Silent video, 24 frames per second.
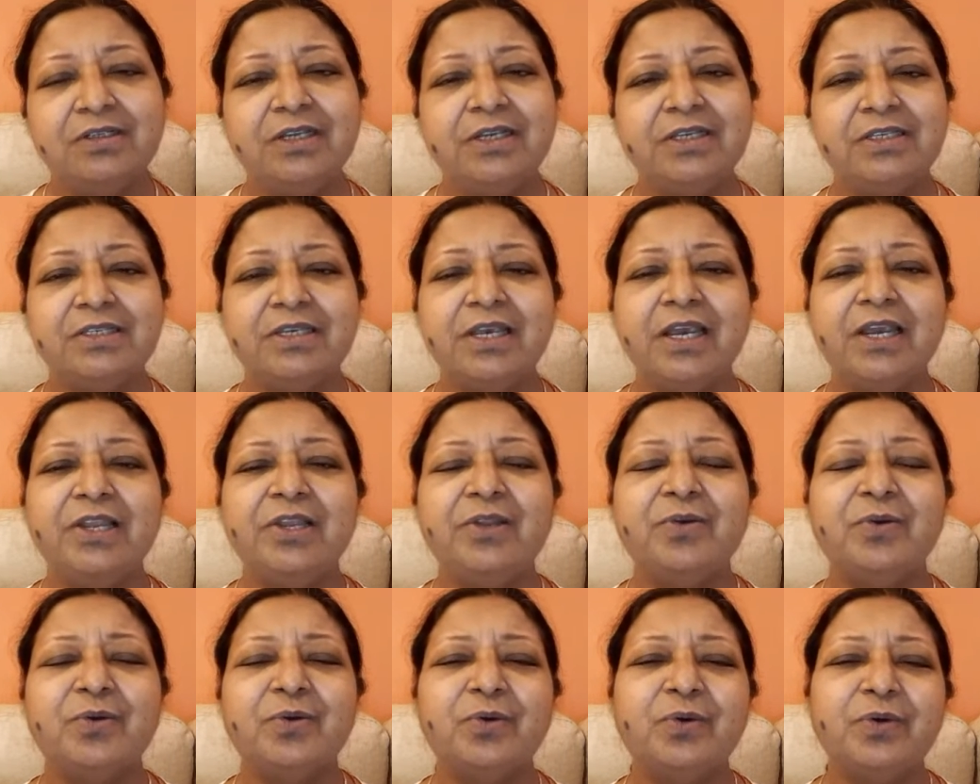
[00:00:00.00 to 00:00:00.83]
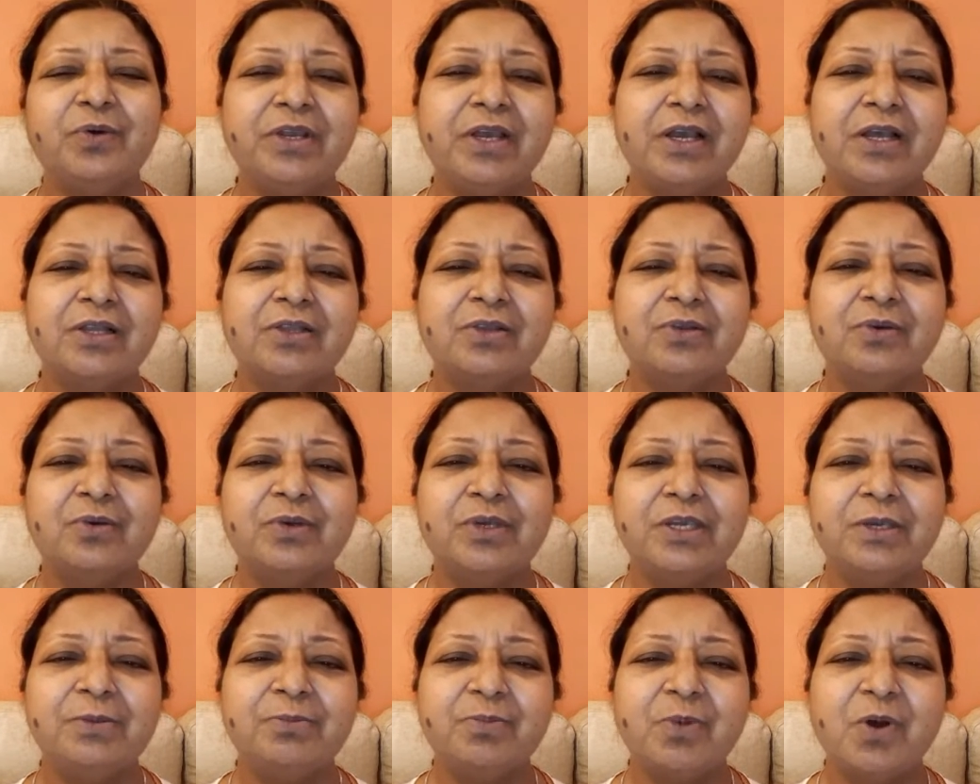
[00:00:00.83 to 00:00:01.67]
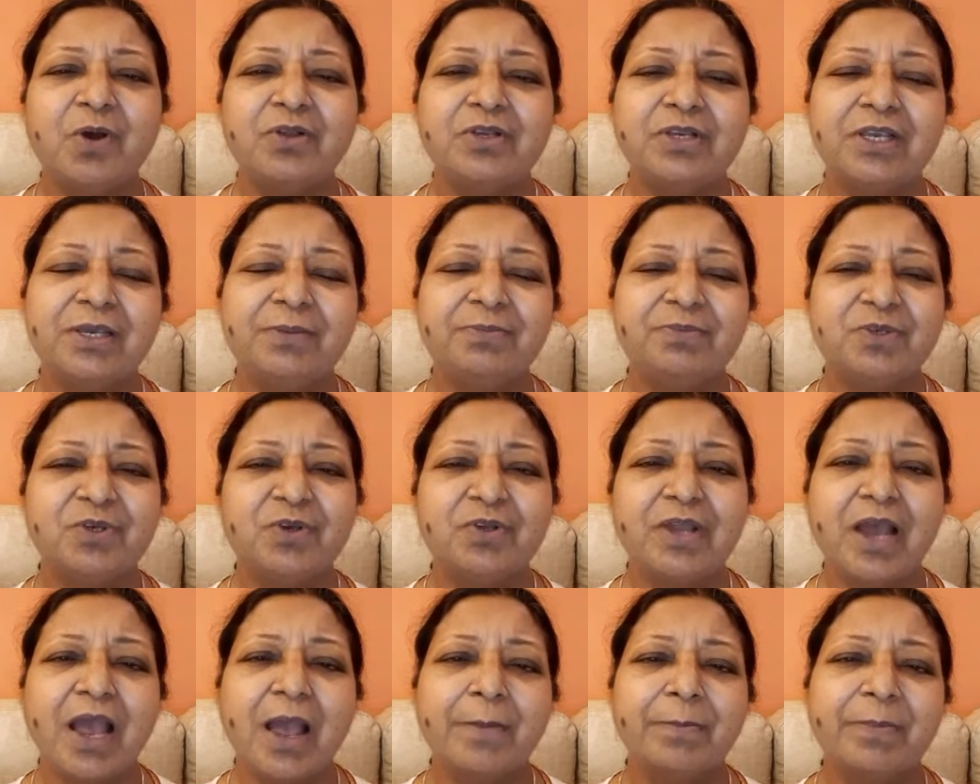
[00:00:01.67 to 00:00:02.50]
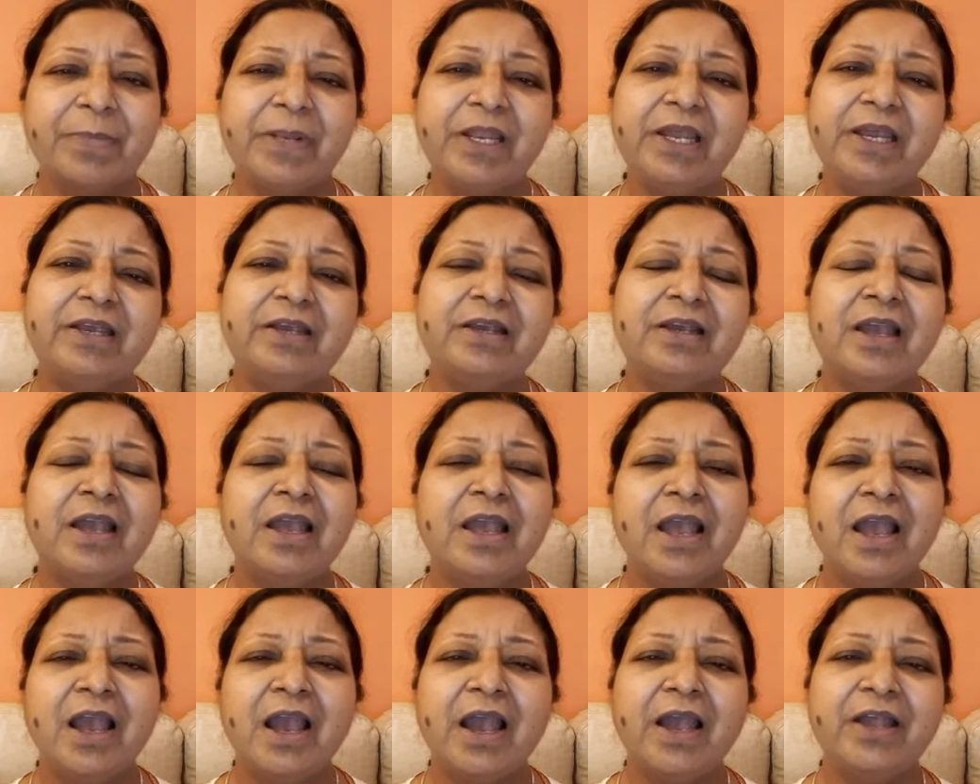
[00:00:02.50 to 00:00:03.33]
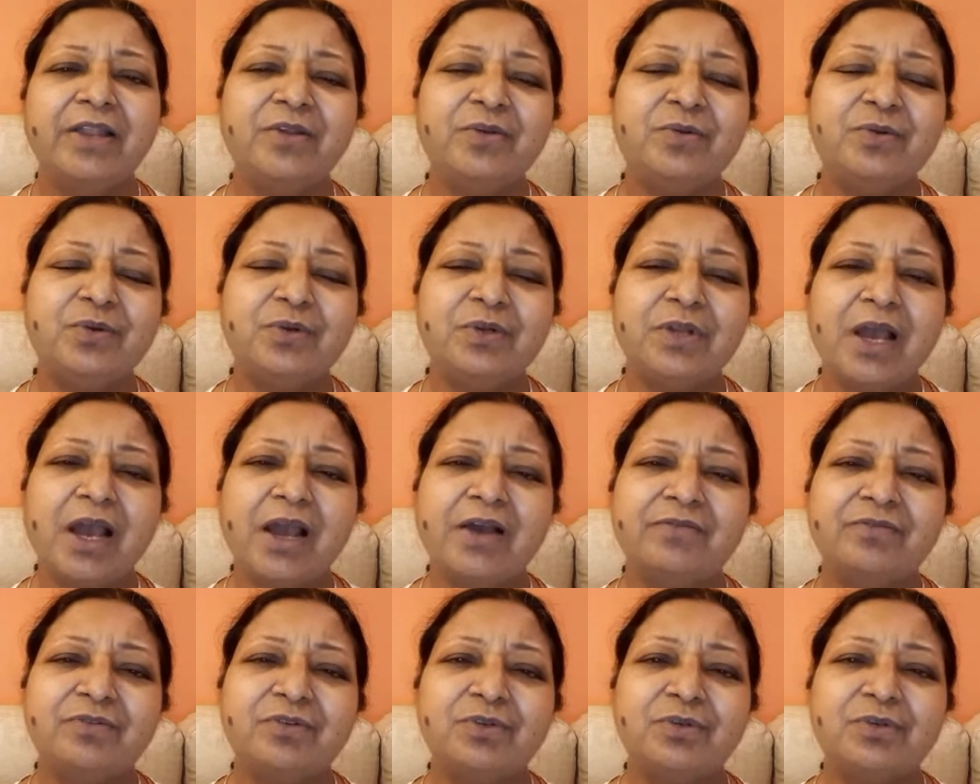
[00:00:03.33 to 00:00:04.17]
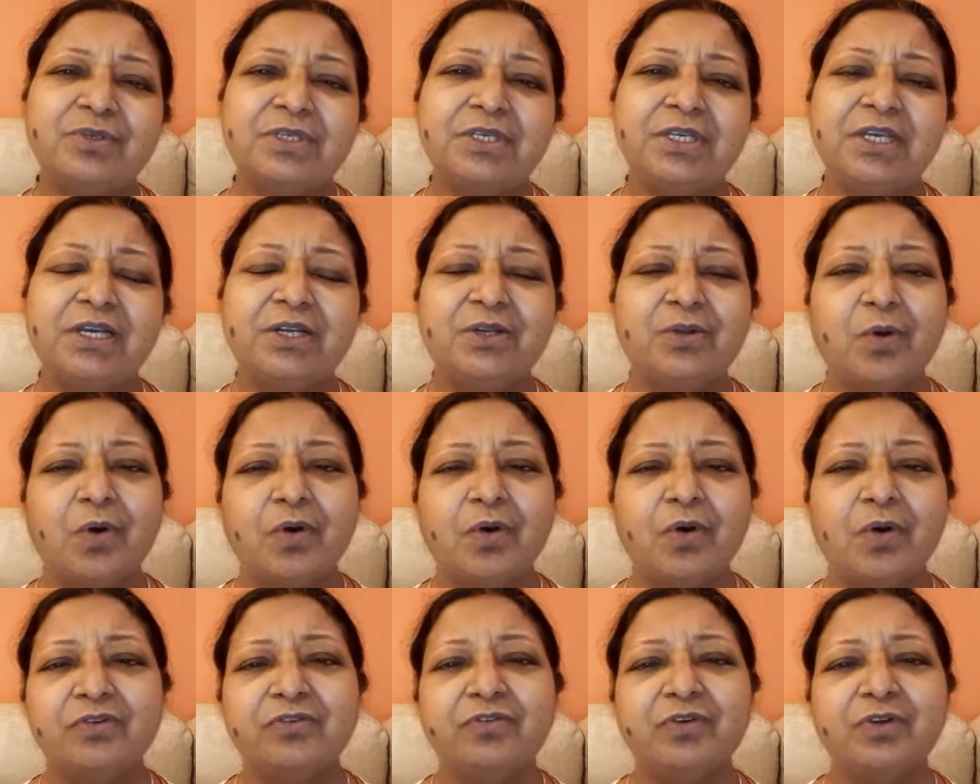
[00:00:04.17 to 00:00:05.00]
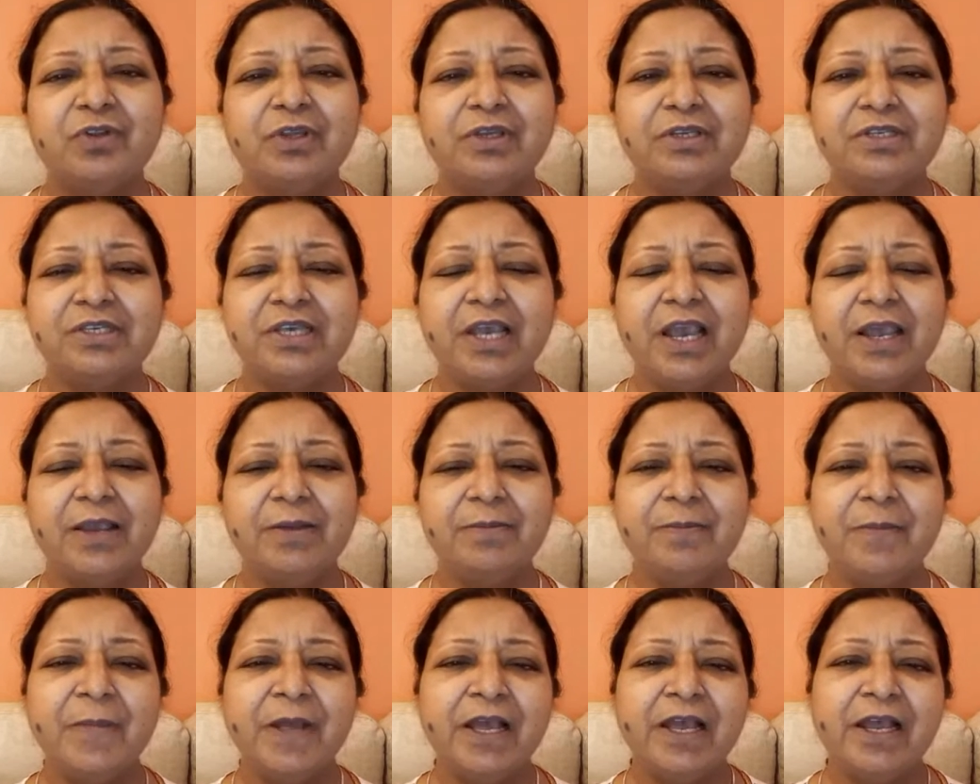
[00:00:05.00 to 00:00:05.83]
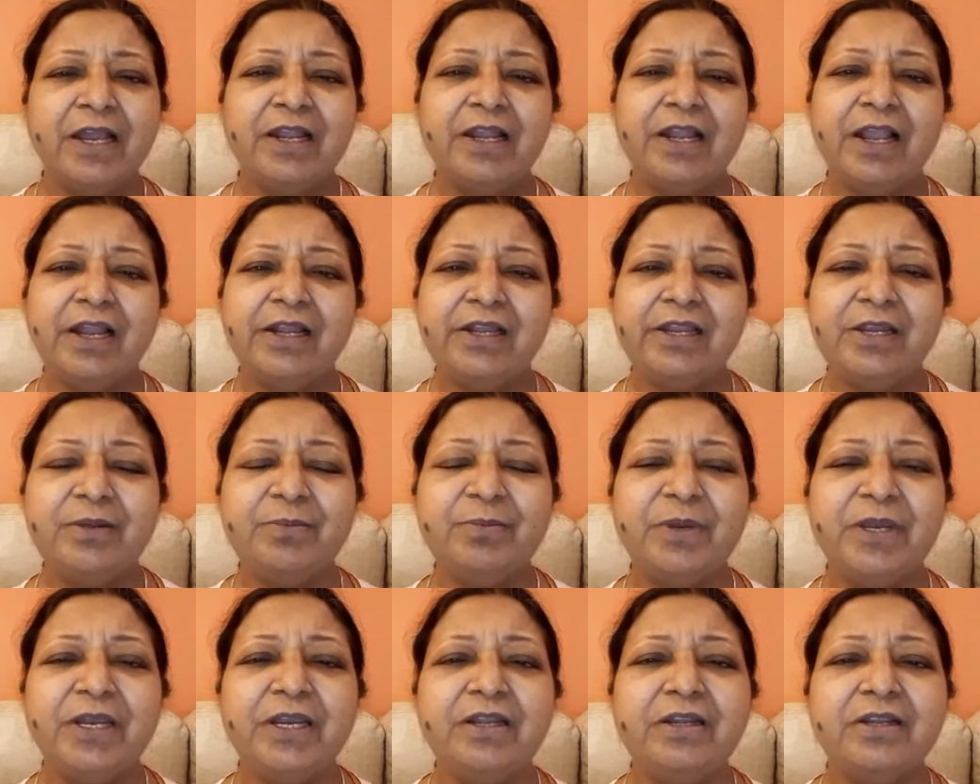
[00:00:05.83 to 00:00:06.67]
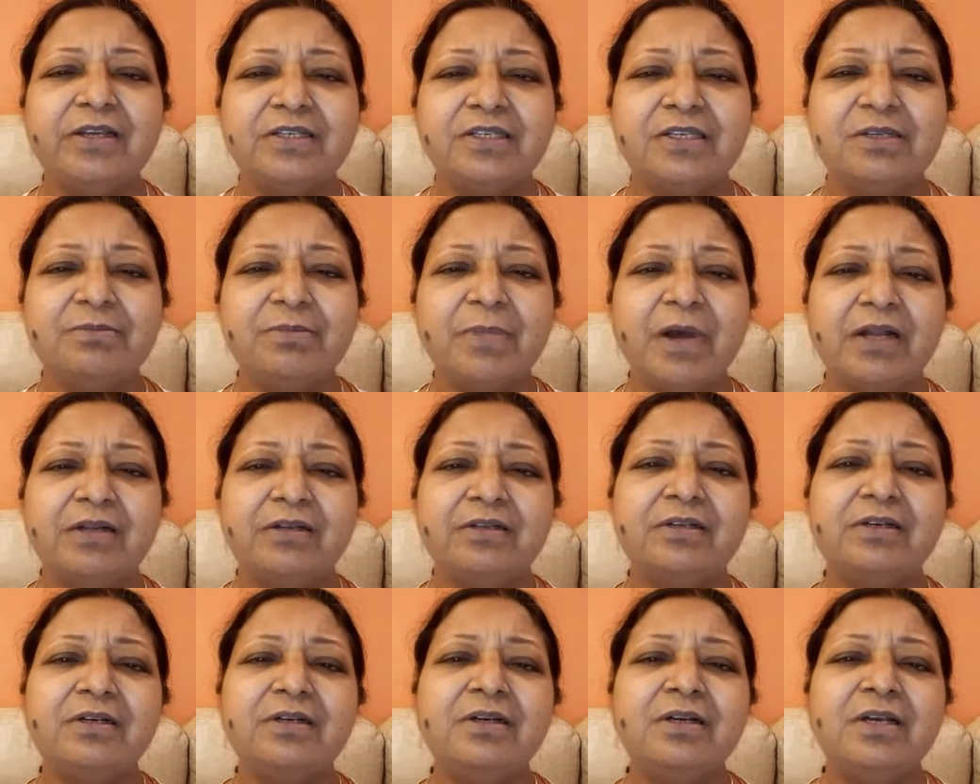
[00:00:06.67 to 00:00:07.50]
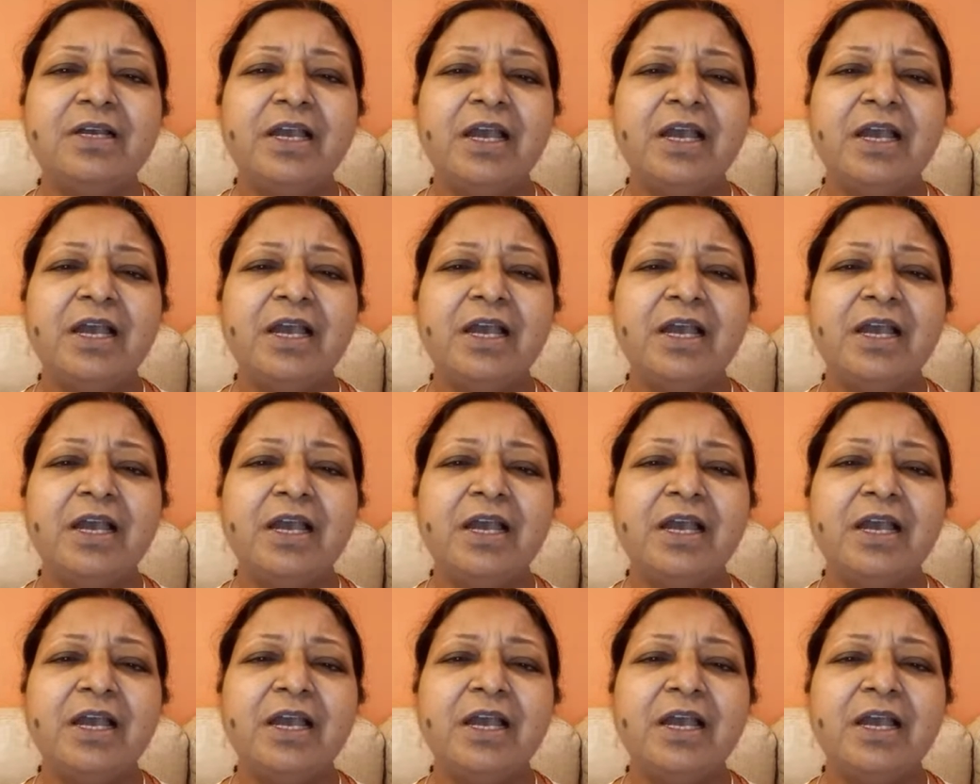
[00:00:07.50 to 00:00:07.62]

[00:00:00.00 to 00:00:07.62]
They say leukorrhea so keeps on happening, and you don't have to see a doctor for the same. Let it be, doesn't matter.